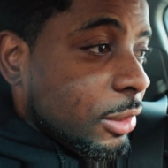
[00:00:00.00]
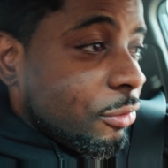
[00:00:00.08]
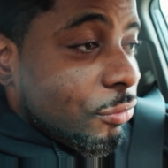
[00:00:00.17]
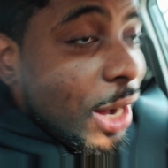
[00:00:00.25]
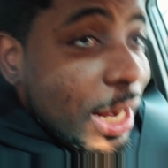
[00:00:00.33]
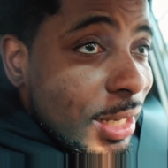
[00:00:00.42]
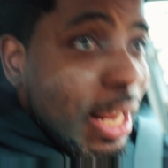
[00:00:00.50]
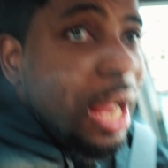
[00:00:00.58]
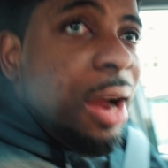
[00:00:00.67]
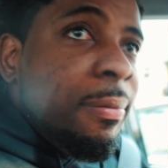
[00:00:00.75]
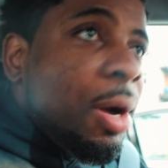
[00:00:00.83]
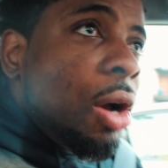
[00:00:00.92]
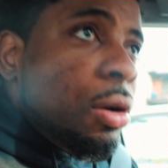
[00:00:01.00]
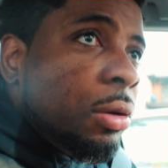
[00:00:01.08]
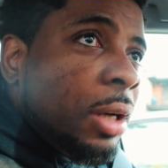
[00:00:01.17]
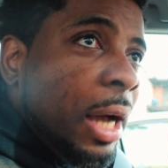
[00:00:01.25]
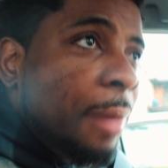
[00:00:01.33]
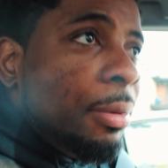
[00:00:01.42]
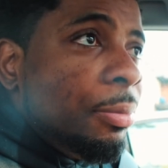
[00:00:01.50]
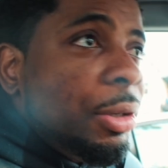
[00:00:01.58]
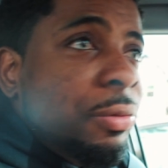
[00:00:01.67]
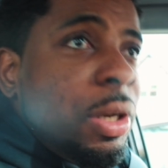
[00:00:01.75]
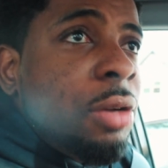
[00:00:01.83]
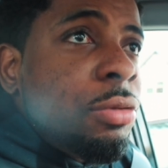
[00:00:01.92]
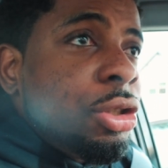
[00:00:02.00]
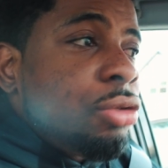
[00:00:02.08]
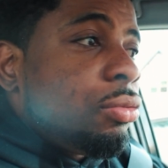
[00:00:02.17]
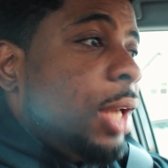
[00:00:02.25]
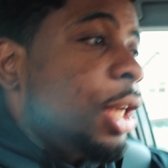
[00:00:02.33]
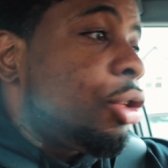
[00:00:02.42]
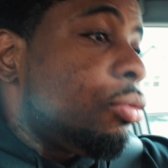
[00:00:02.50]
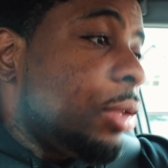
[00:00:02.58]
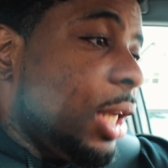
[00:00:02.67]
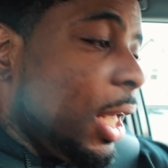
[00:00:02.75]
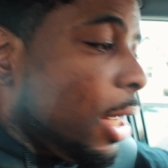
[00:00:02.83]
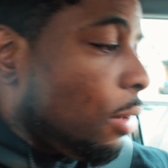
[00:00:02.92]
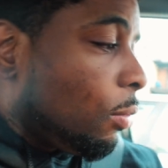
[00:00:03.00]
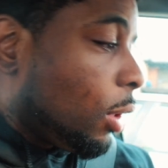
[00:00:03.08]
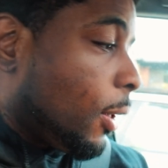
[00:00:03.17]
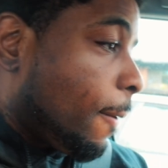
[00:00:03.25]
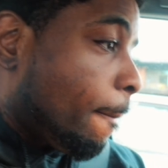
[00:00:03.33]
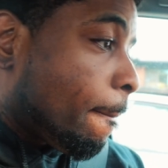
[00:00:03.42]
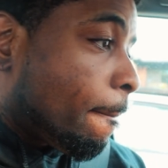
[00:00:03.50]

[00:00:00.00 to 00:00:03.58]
bro, I'm going to be real with you. Like, you need one.